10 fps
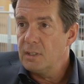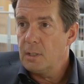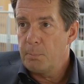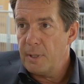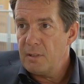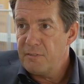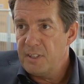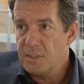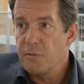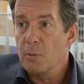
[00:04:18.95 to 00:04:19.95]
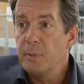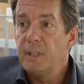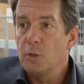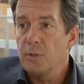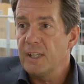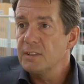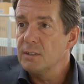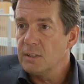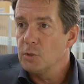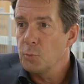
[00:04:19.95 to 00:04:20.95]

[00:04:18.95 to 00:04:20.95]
that benefits from being connected in